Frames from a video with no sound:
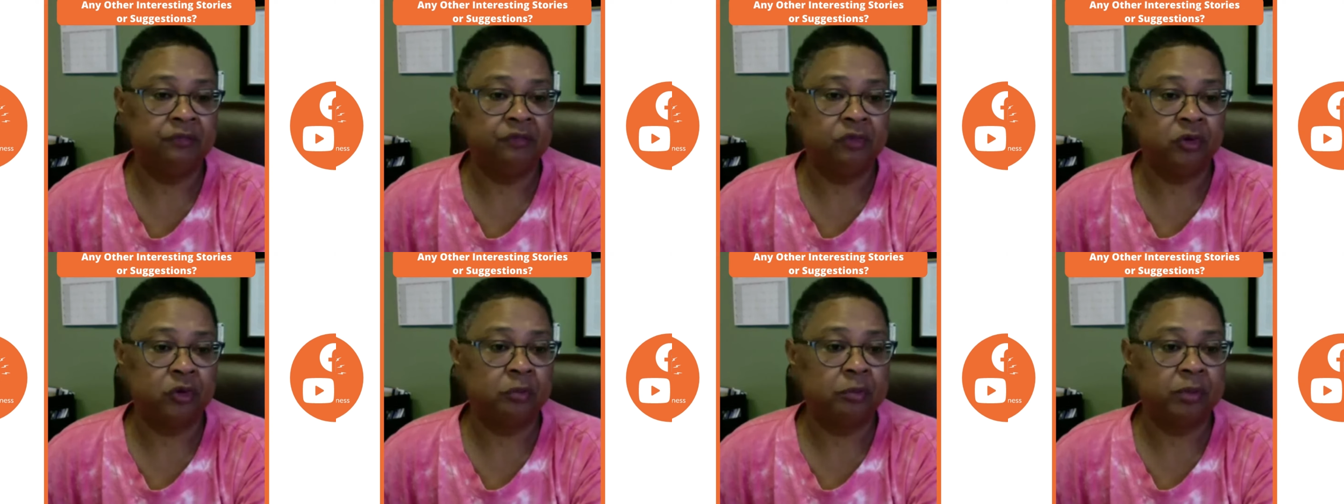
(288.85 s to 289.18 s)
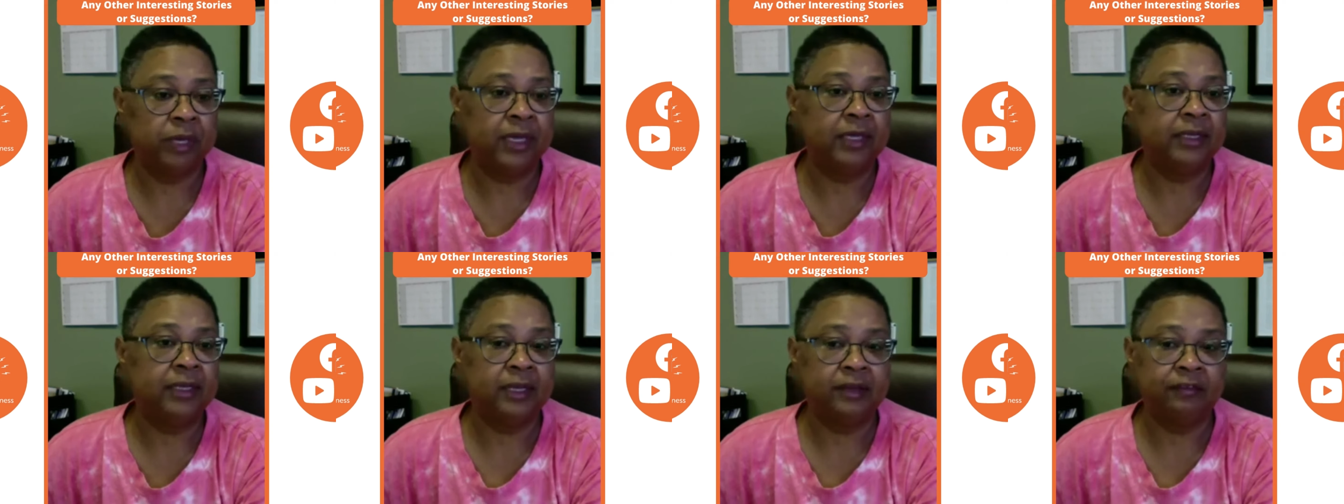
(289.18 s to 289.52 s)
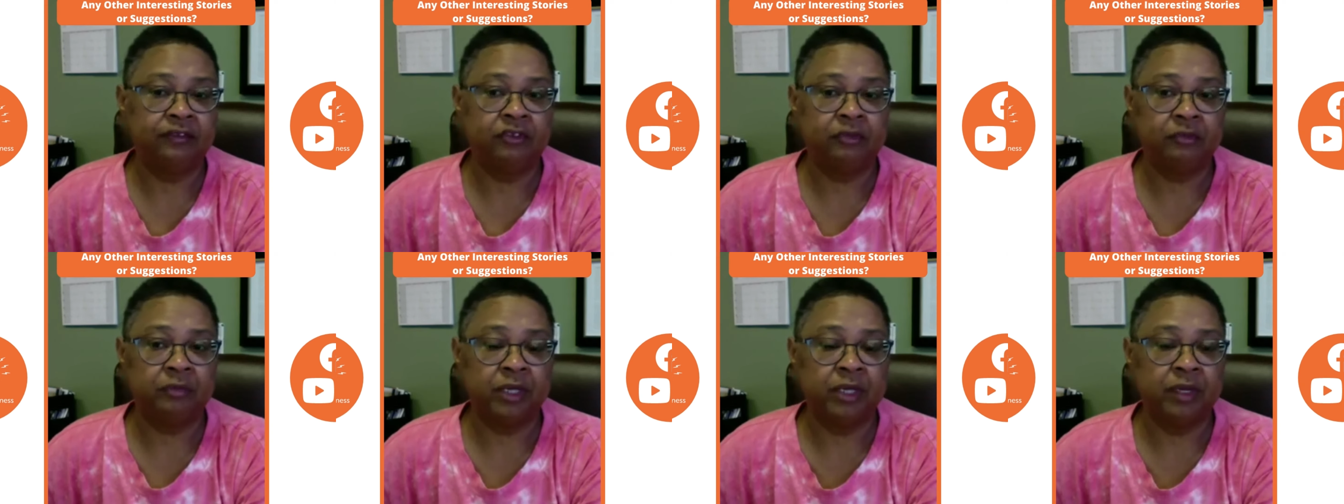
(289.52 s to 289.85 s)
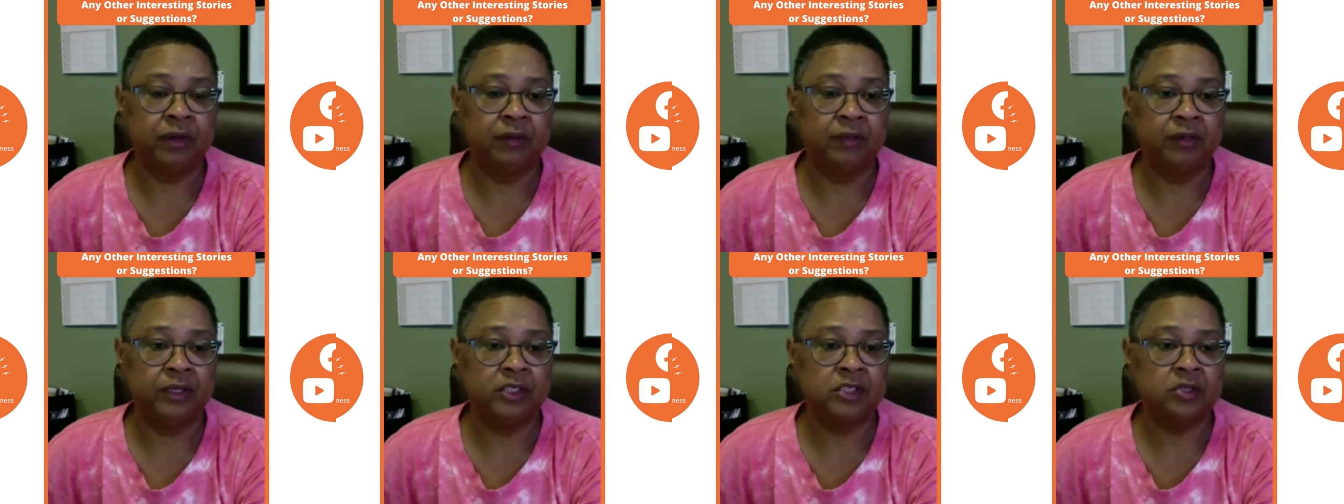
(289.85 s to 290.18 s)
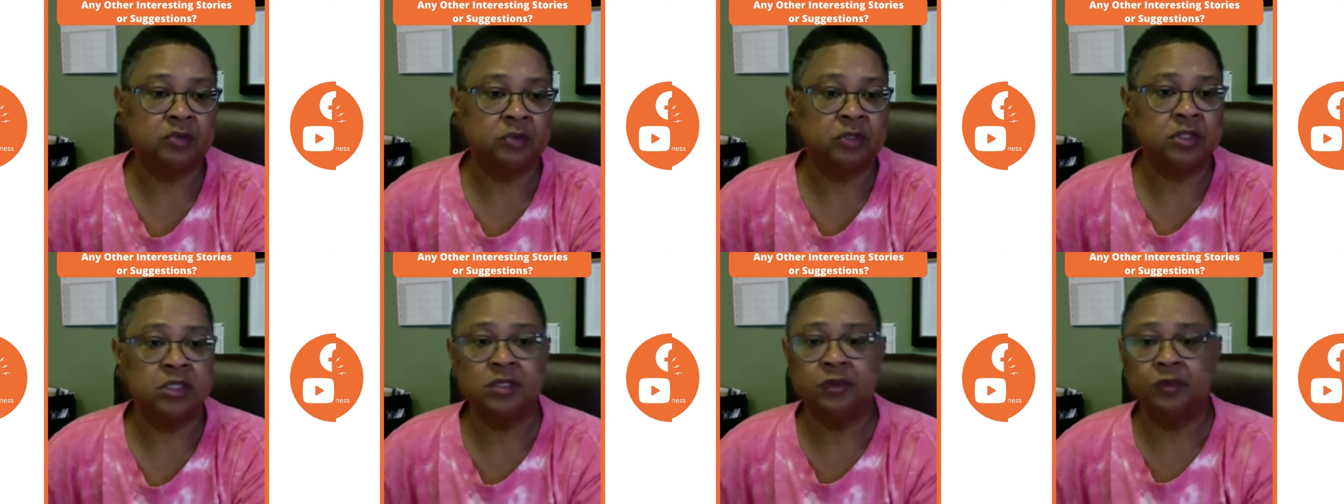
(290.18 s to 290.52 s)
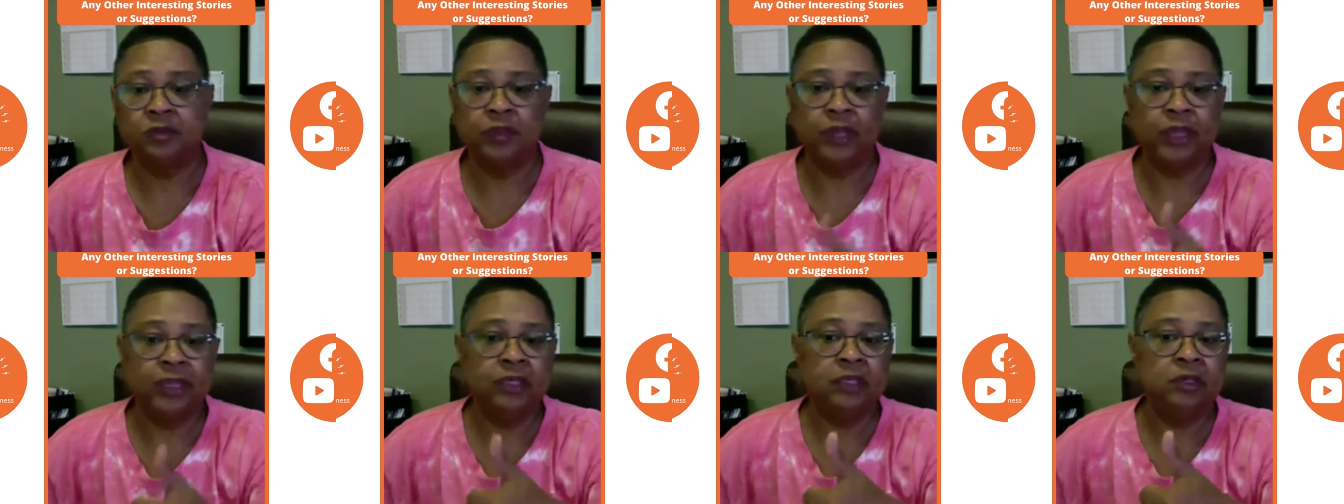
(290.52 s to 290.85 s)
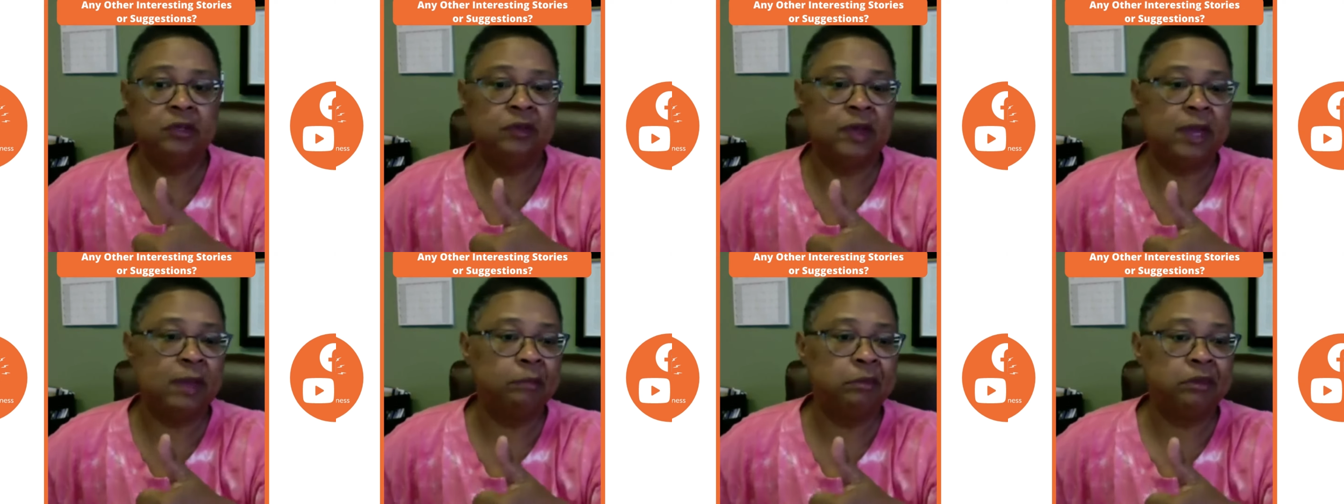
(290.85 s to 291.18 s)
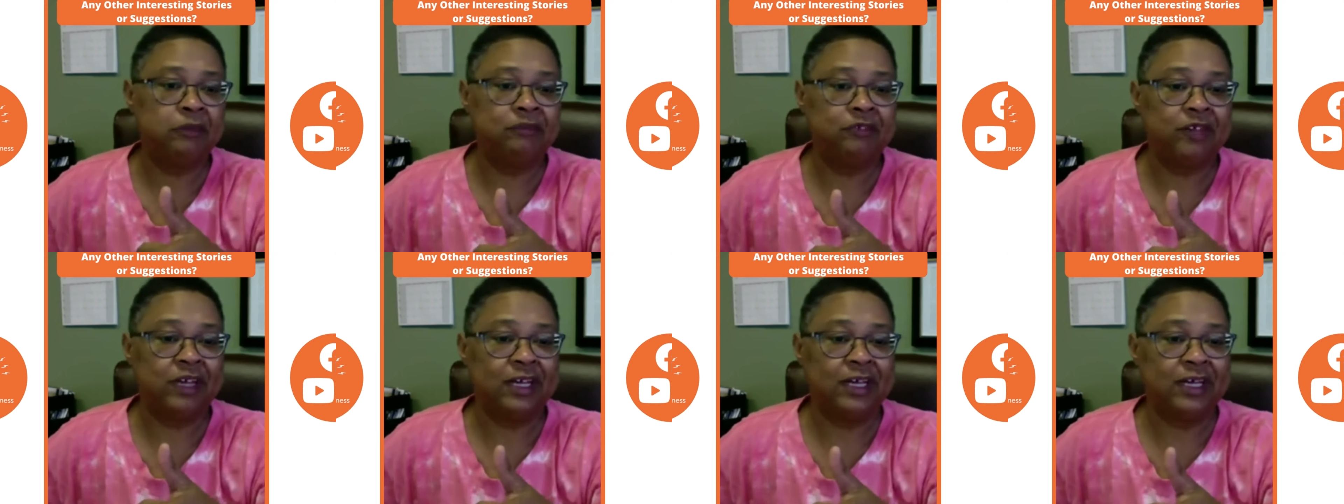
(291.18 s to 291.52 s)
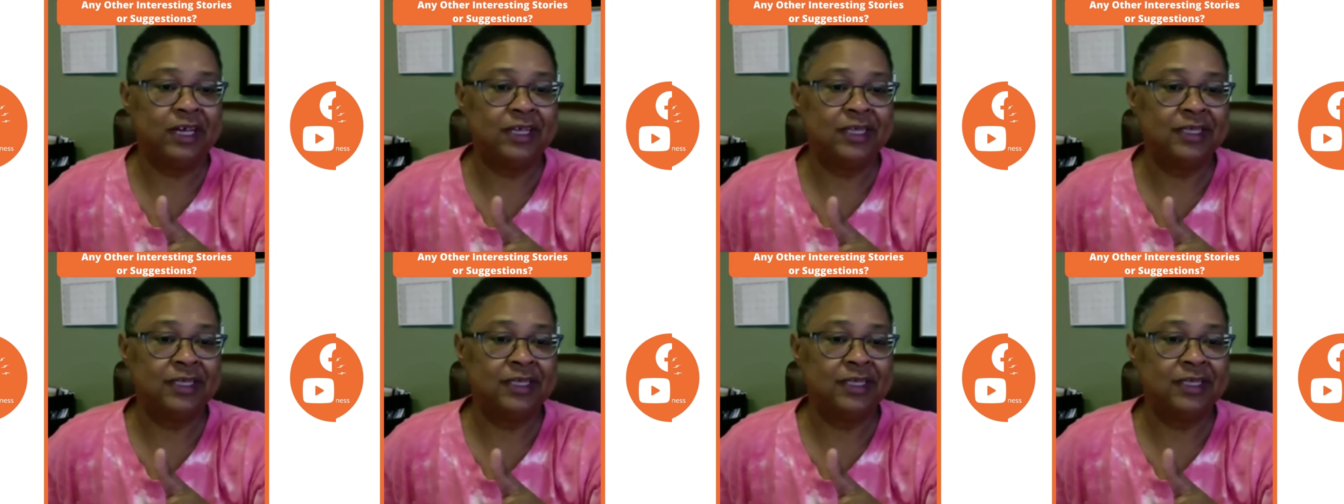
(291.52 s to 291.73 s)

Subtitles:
for Payday for me on this one. So thank you, Amplify.